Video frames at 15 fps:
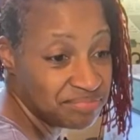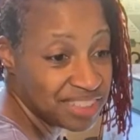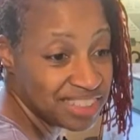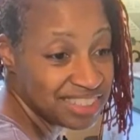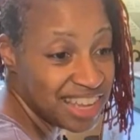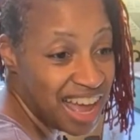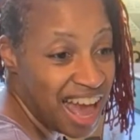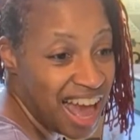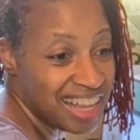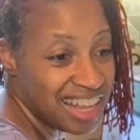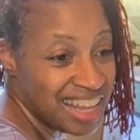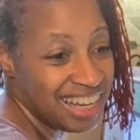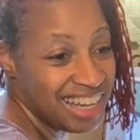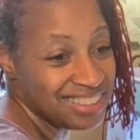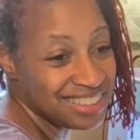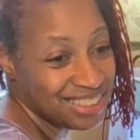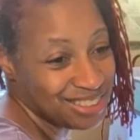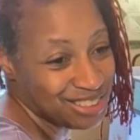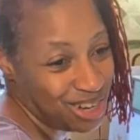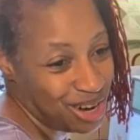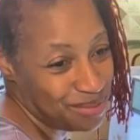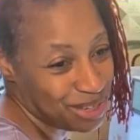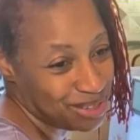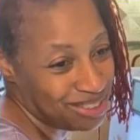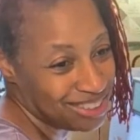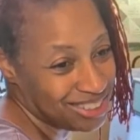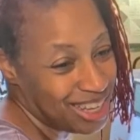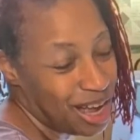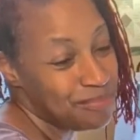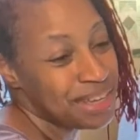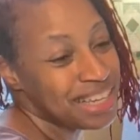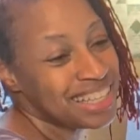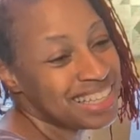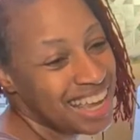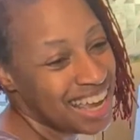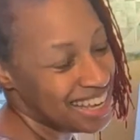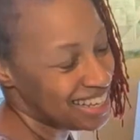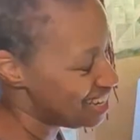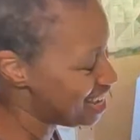So I love So Charming Clothes Shop in Clinton,